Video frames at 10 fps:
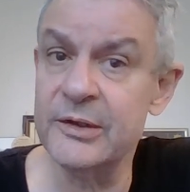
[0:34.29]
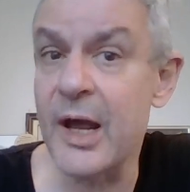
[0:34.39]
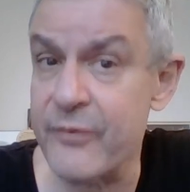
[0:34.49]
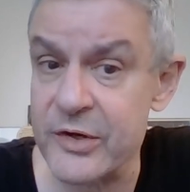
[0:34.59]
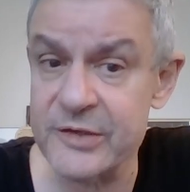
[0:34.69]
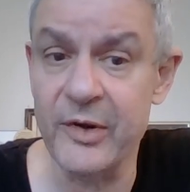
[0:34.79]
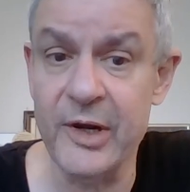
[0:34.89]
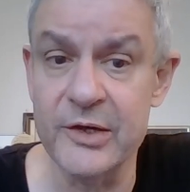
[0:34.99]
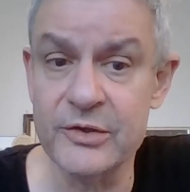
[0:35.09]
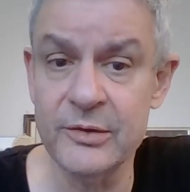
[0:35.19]

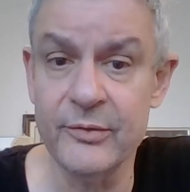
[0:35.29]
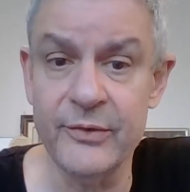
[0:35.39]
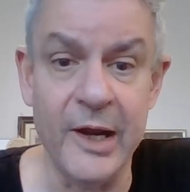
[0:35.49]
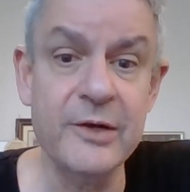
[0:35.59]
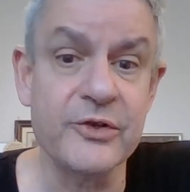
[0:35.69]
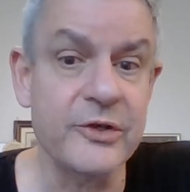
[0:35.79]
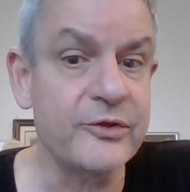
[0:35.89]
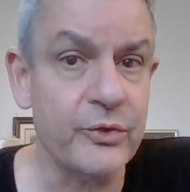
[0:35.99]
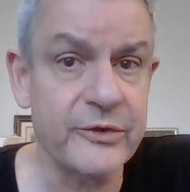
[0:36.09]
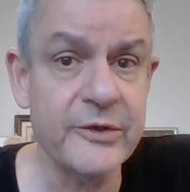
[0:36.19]
diversification of energy
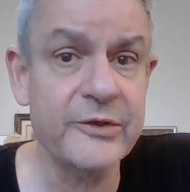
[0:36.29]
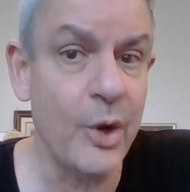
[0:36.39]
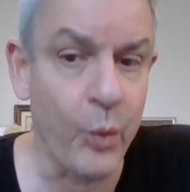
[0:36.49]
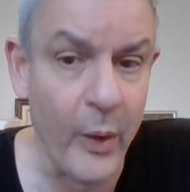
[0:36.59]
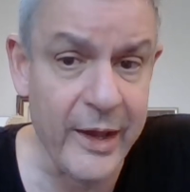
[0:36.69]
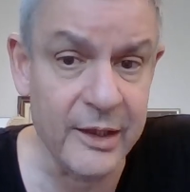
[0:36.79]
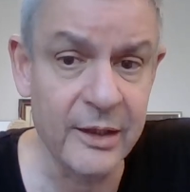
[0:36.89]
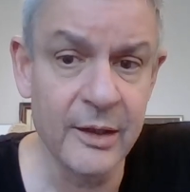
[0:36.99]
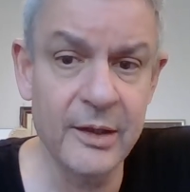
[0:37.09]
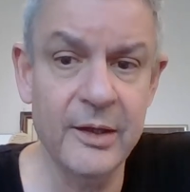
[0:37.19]
sources away